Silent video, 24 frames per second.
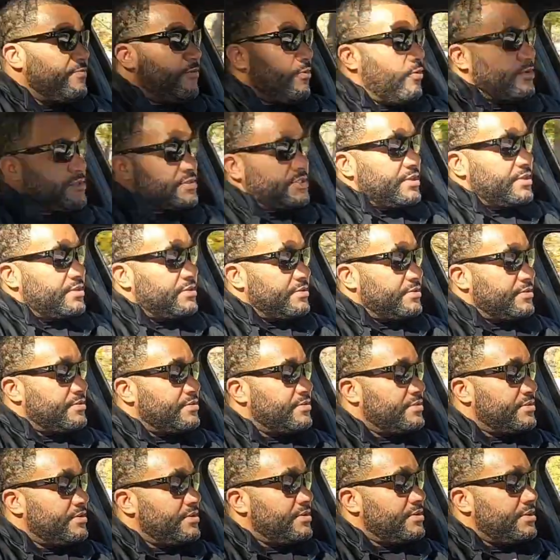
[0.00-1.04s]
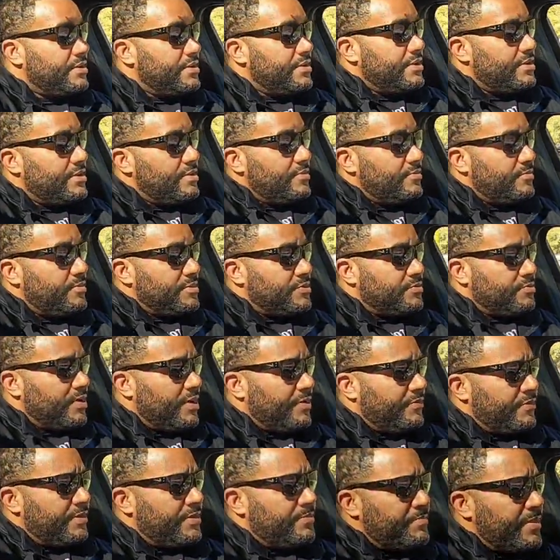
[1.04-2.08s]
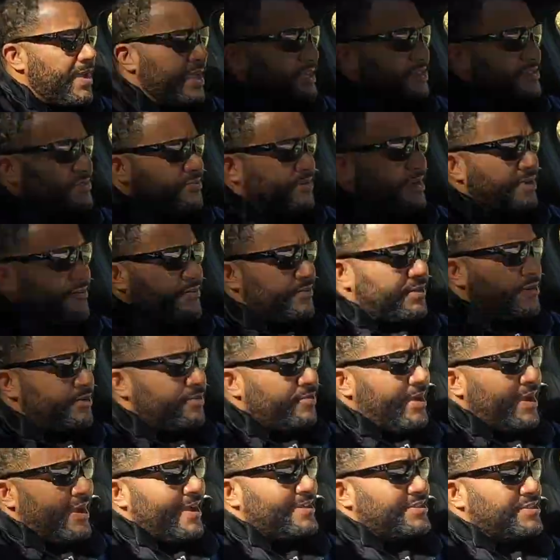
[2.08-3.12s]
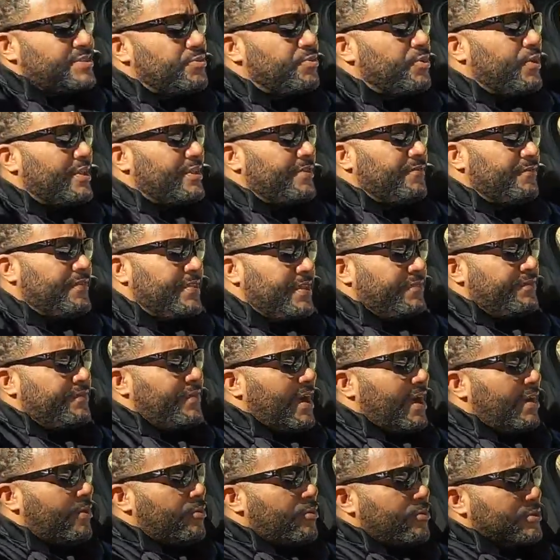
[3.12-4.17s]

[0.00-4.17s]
4-cylinder, which roughly makes around 255